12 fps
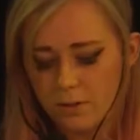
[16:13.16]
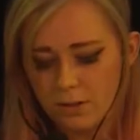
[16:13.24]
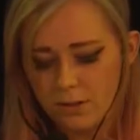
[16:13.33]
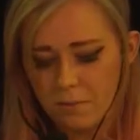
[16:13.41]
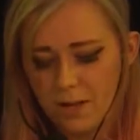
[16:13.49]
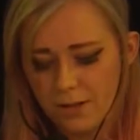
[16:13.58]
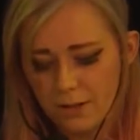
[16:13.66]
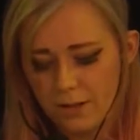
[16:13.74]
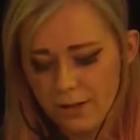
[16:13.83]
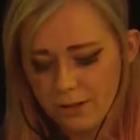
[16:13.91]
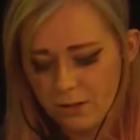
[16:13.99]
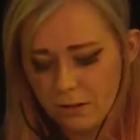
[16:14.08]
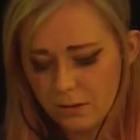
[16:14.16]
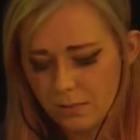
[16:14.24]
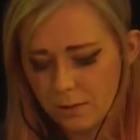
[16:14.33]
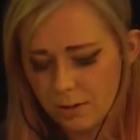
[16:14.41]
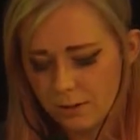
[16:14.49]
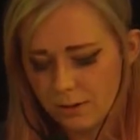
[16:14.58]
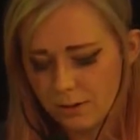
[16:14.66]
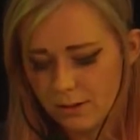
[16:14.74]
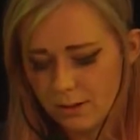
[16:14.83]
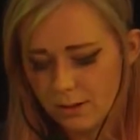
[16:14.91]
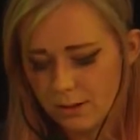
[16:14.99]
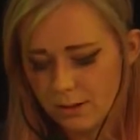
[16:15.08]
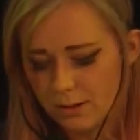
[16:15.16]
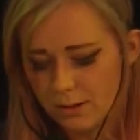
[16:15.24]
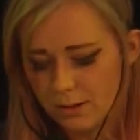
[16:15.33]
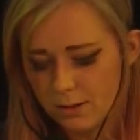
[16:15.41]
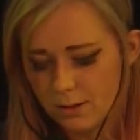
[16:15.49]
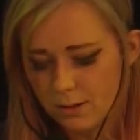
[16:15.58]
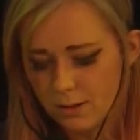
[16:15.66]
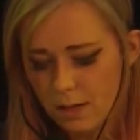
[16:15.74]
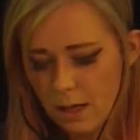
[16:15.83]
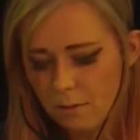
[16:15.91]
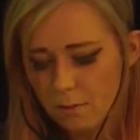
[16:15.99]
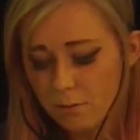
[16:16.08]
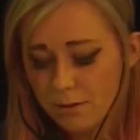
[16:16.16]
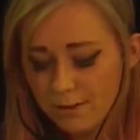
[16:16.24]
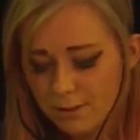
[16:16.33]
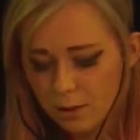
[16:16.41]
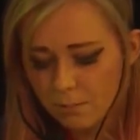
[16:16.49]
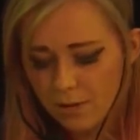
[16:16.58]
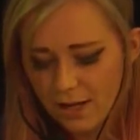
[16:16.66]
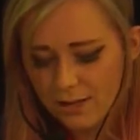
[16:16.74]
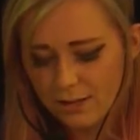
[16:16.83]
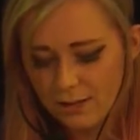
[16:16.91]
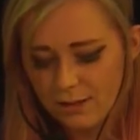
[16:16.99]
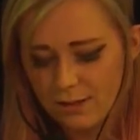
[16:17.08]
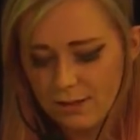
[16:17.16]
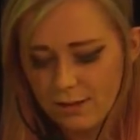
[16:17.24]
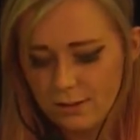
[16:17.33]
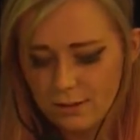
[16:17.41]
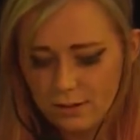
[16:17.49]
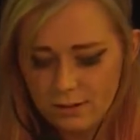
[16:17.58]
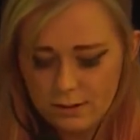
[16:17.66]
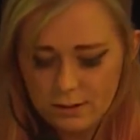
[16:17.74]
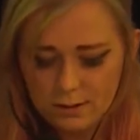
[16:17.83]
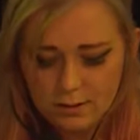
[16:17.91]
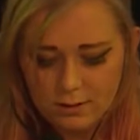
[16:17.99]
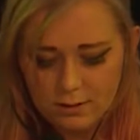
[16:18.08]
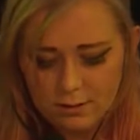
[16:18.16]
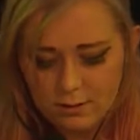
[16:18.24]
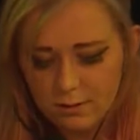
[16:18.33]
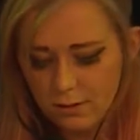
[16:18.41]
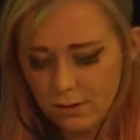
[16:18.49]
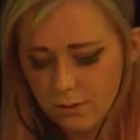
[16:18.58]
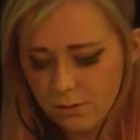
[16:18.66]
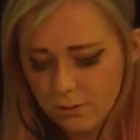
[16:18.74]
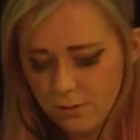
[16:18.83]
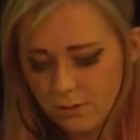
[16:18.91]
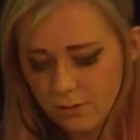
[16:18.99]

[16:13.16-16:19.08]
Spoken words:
doesn't matter actually because we will still paint it. So,